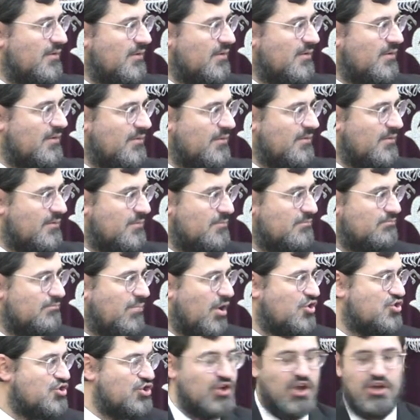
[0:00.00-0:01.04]
Oh yeah.
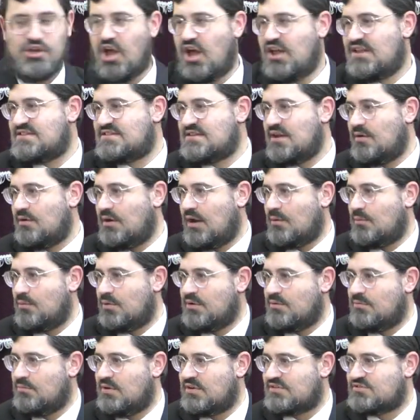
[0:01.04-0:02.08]
Pasha not Yaitza. Like,
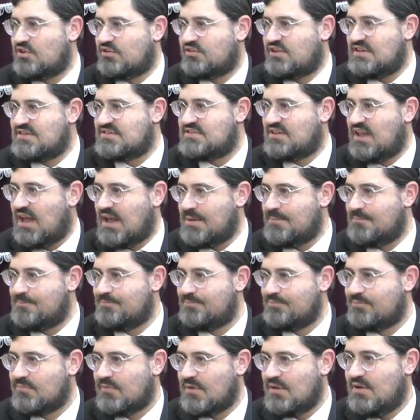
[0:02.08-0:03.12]
well, it's not Netilas Yadayim.
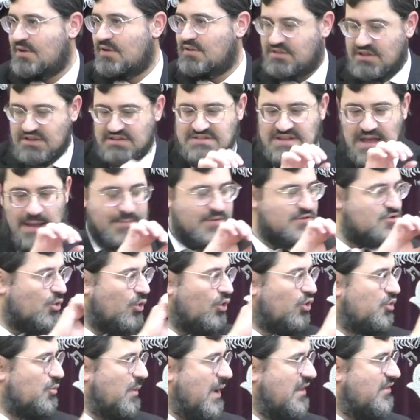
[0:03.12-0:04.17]
Netilas Yadayim is
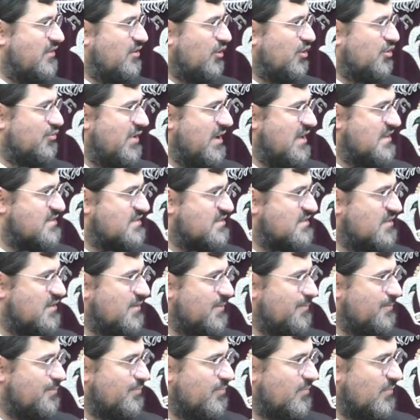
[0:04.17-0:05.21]
all the way until the wrist.
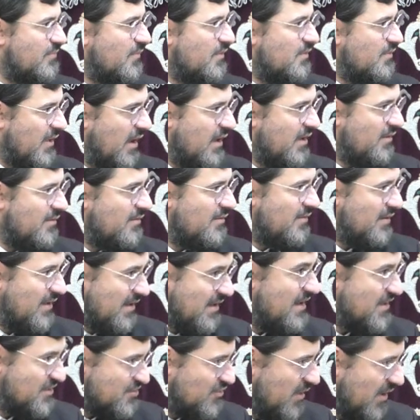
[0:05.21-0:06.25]
Right? It
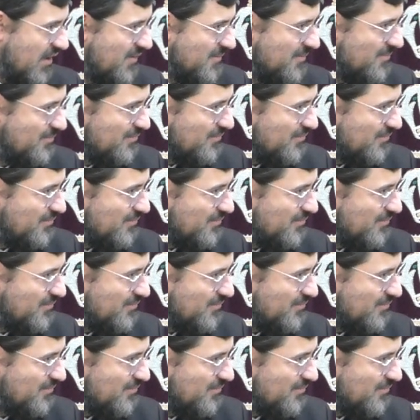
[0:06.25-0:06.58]
is, right?